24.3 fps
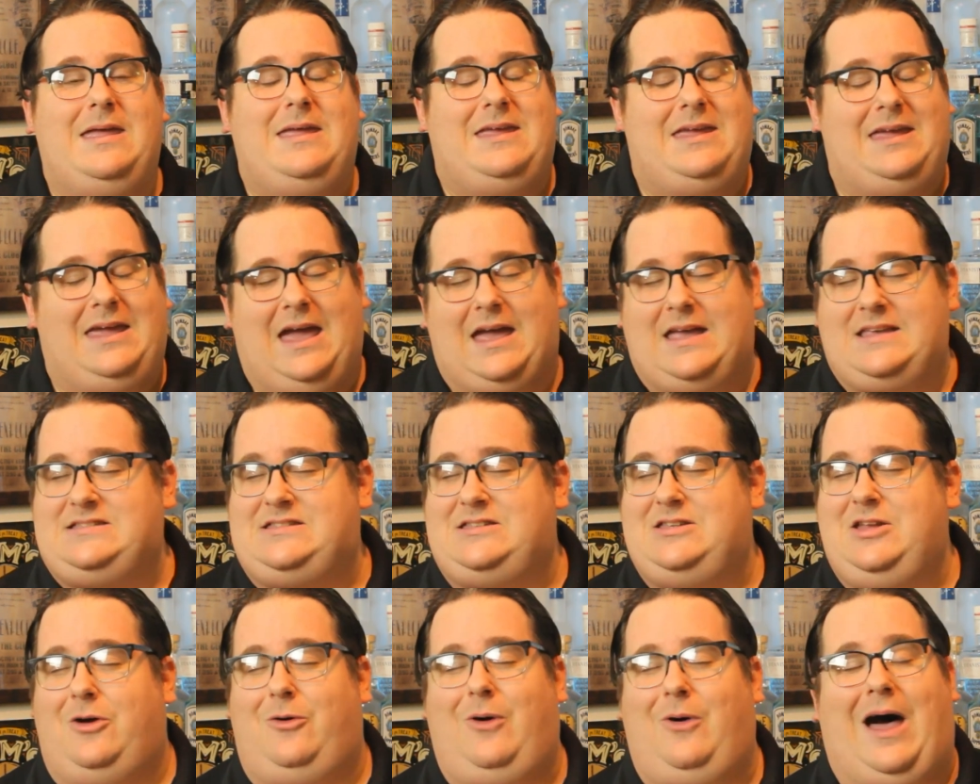You
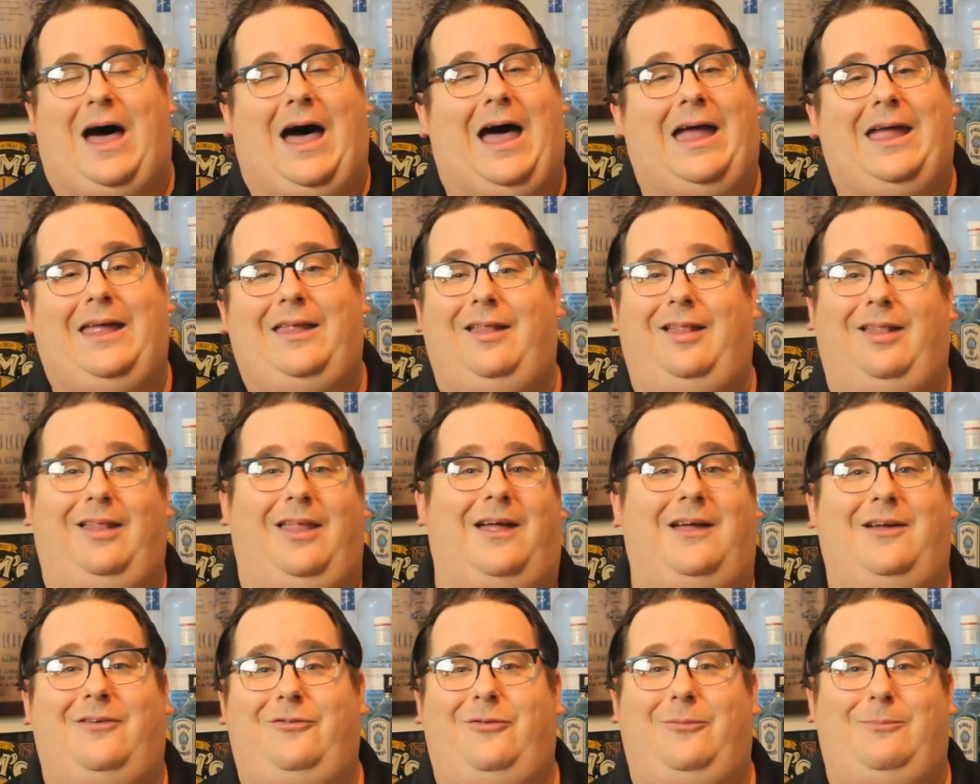guys know I
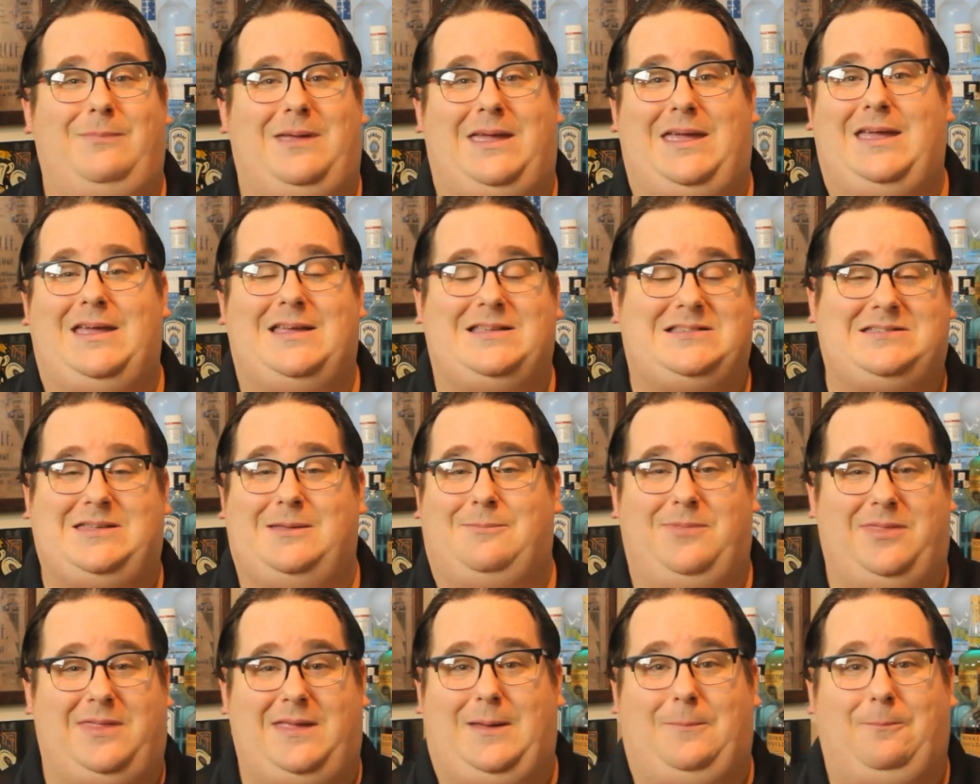love me
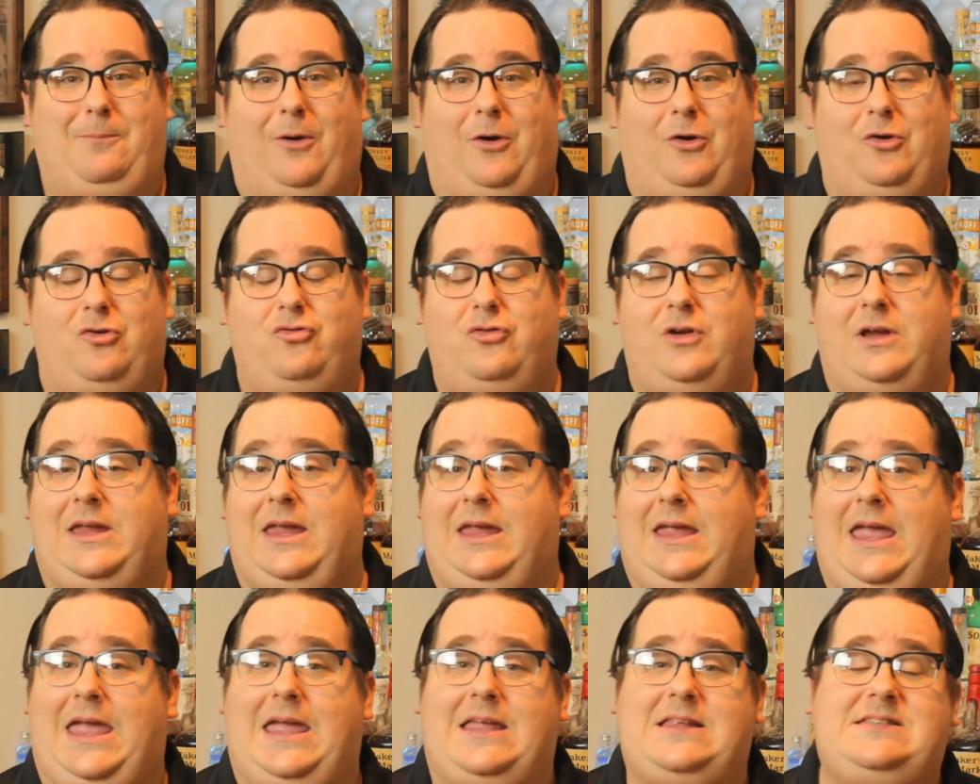some theme park
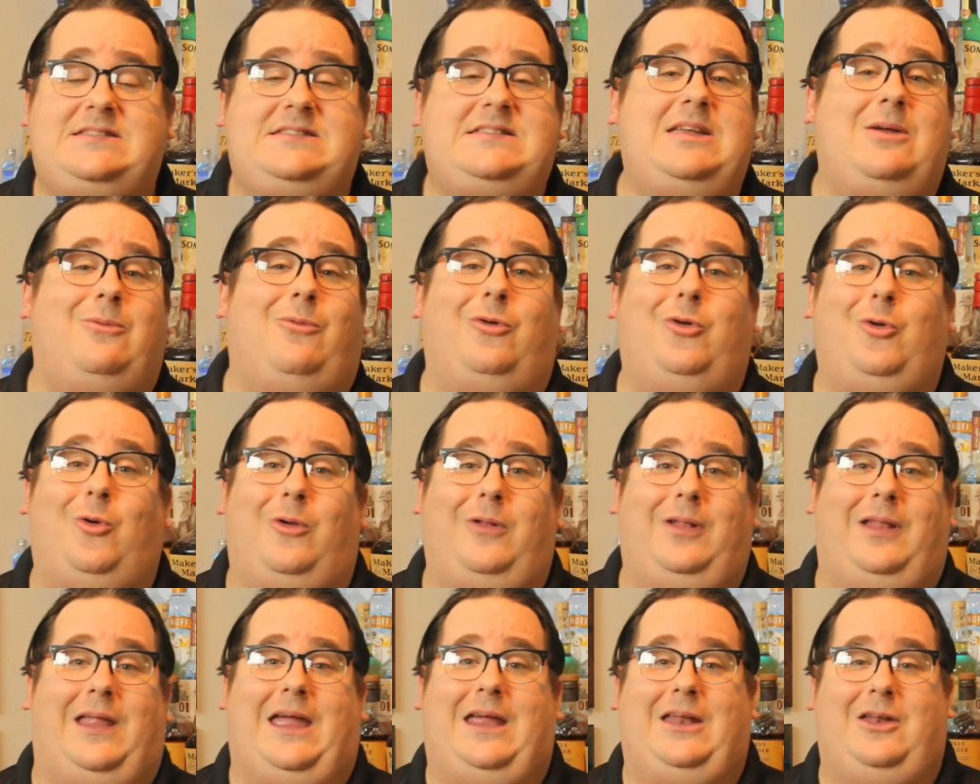drinking, and SeaWorld
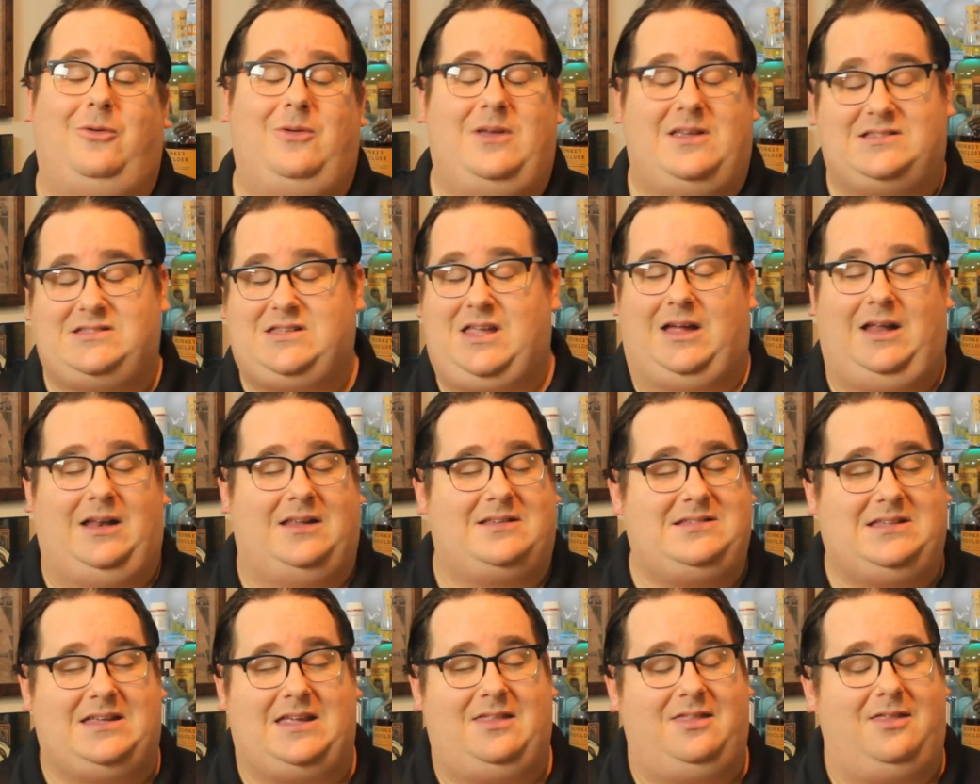Orlando is
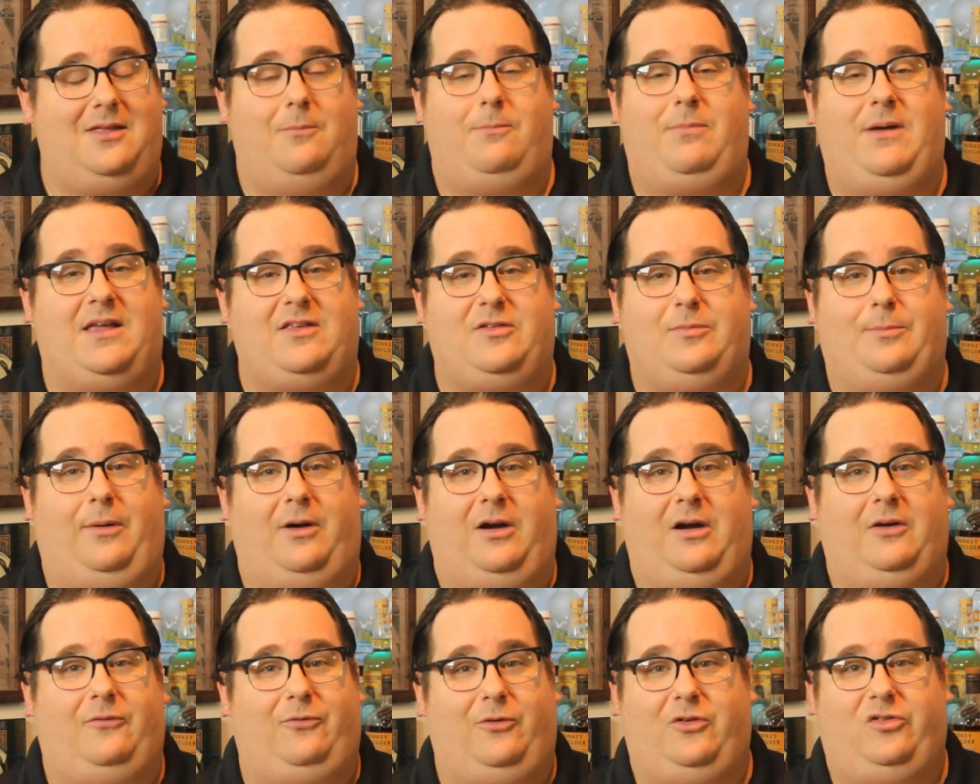honestly the best
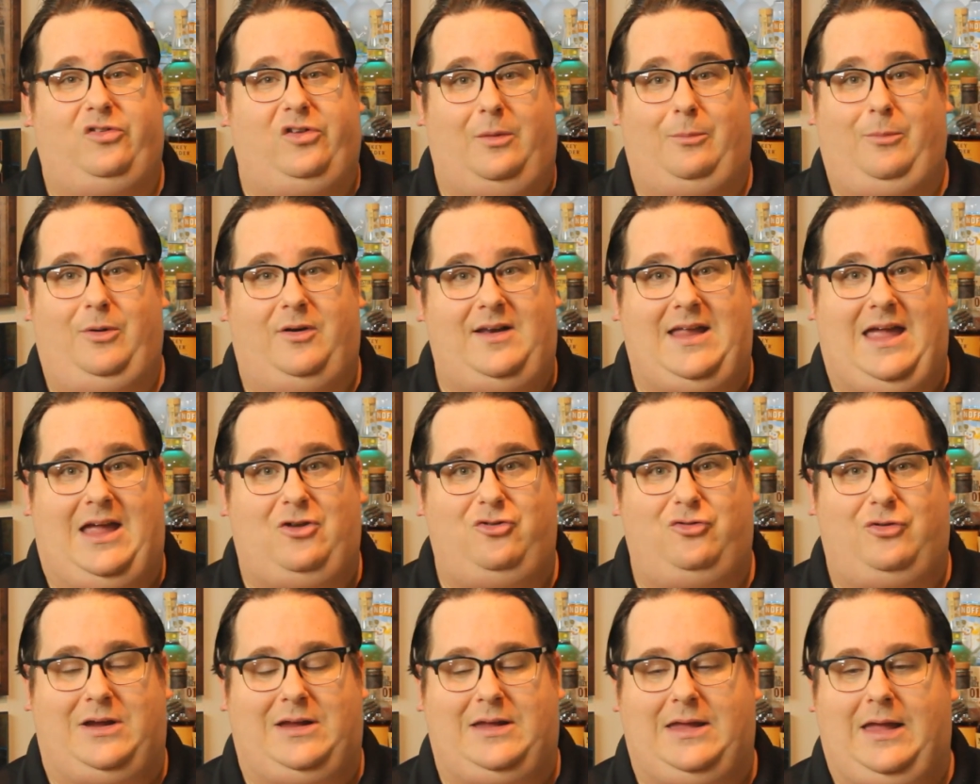park for summer day
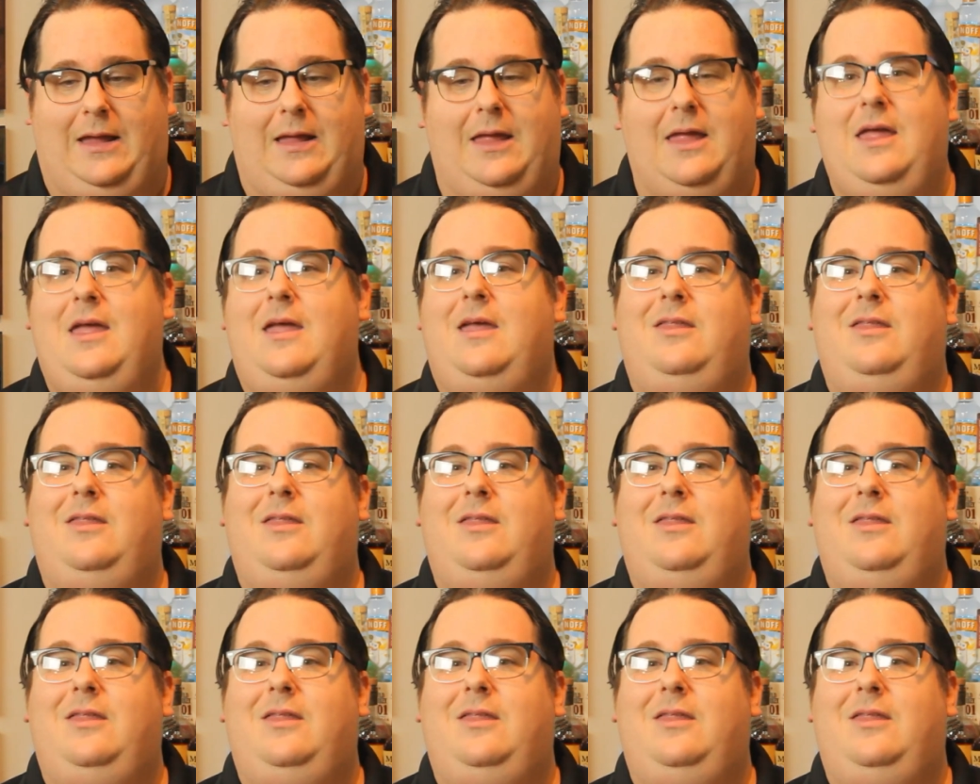drinking.